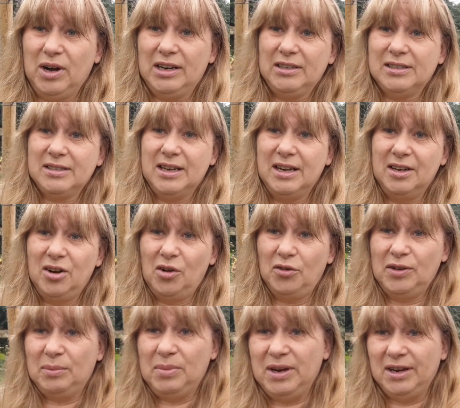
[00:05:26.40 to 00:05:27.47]
skin on
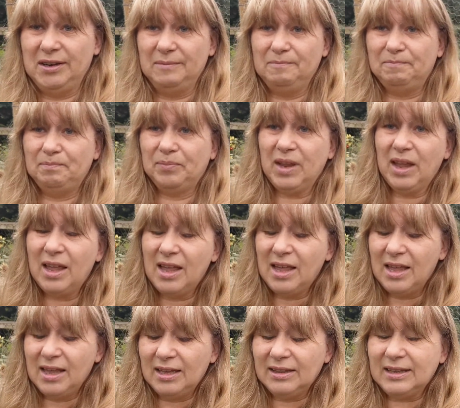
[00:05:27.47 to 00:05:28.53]
the bean.
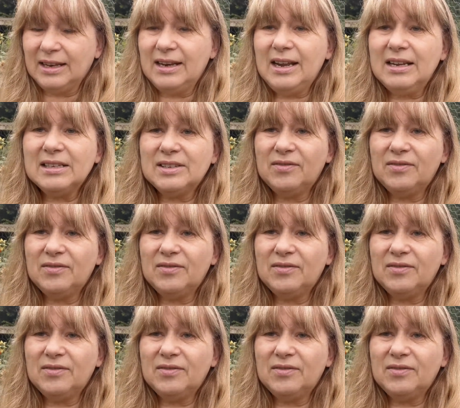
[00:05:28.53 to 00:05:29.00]
The next